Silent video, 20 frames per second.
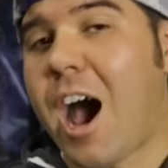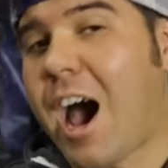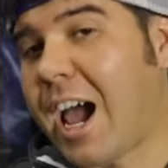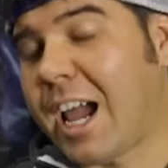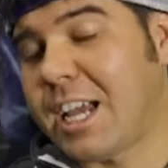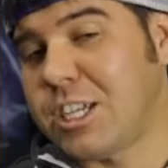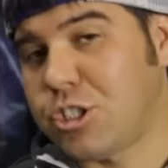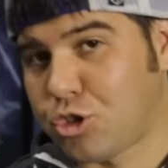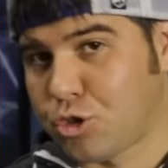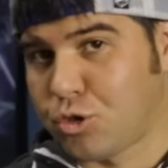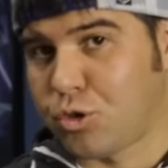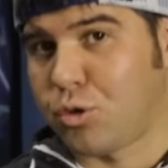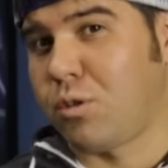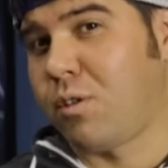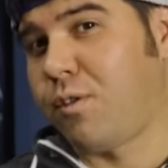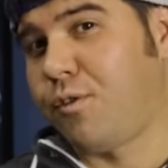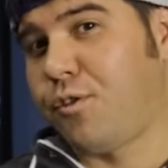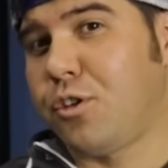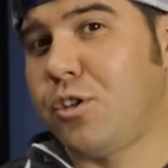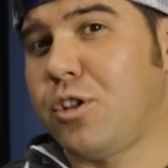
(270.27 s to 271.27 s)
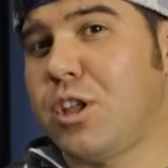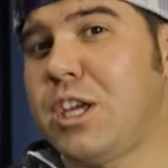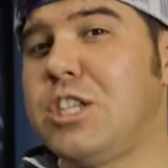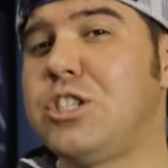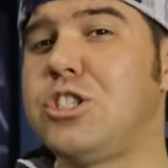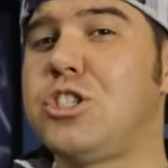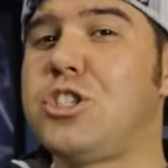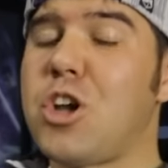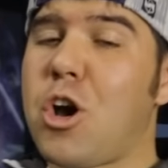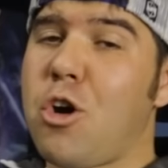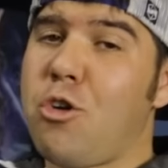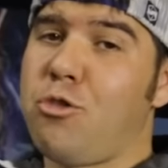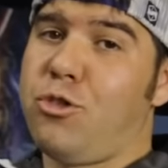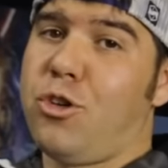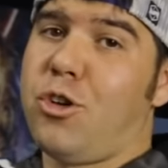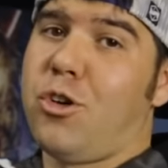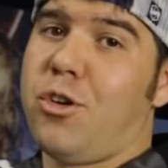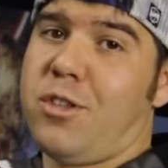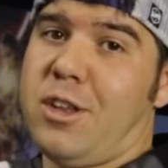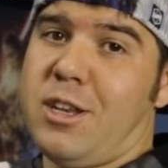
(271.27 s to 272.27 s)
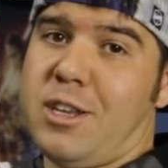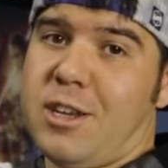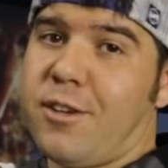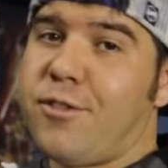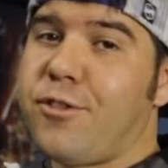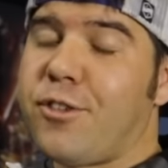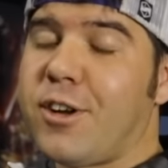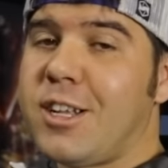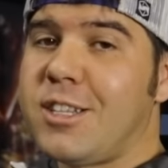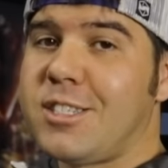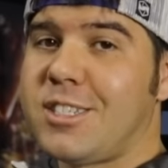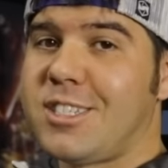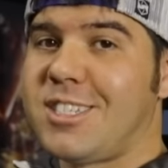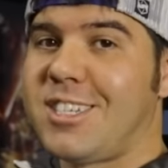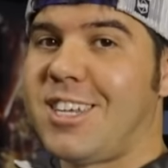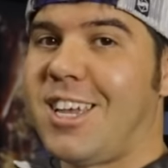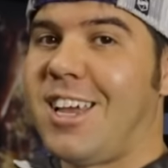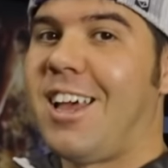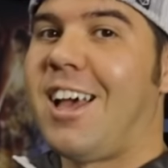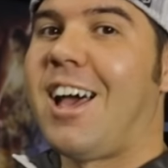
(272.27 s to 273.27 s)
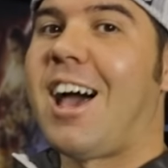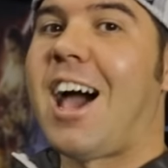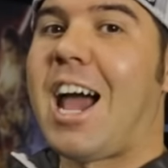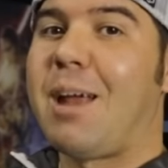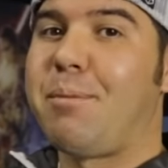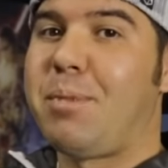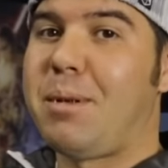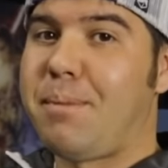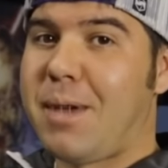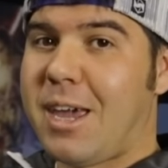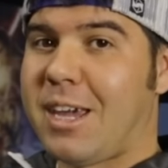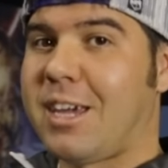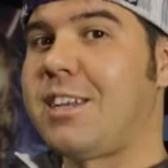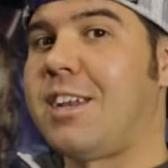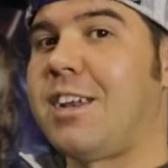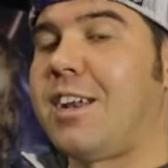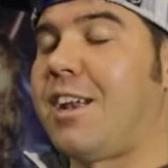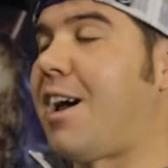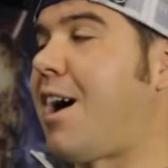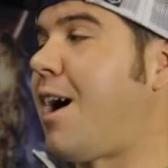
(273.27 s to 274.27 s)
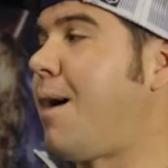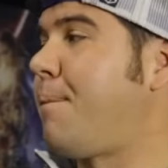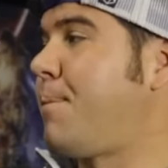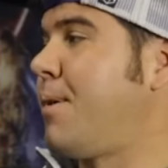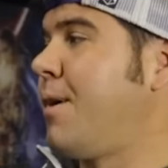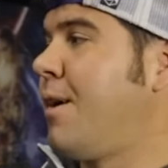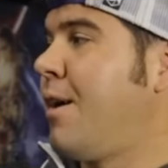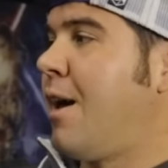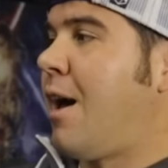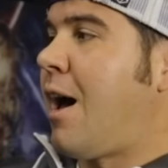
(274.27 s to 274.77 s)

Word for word: I truthfully don't know the difference. I'd be making it up.